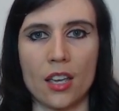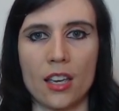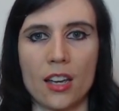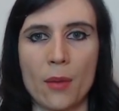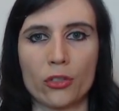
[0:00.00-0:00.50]

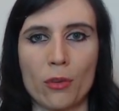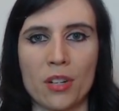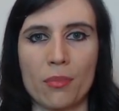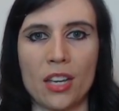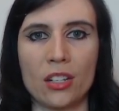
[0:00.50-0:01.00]
It comes from an
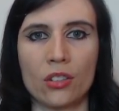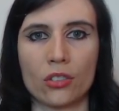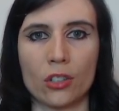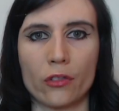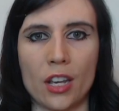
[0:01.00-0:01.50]
opinion
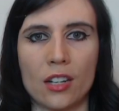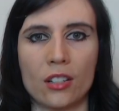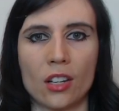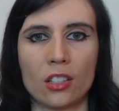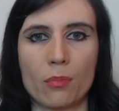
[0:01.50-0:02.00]
survey
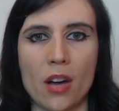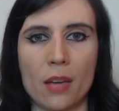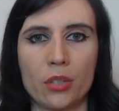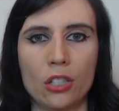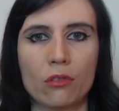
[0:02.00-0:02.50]
conducted by
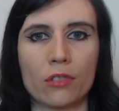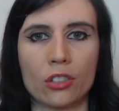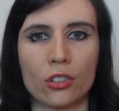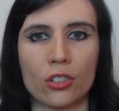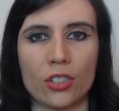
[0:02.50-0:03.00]
Pew
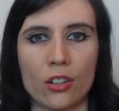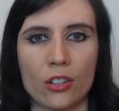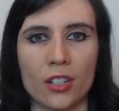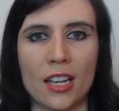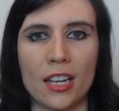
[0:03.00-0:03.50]
Research
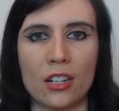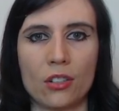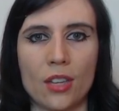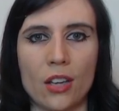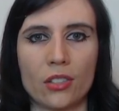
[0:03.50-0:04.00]
Center in
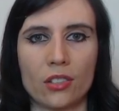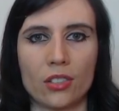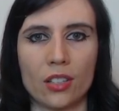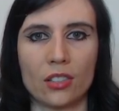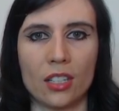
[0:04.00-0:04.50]

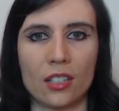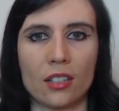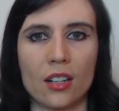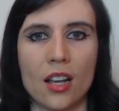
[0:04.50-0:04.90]
2016.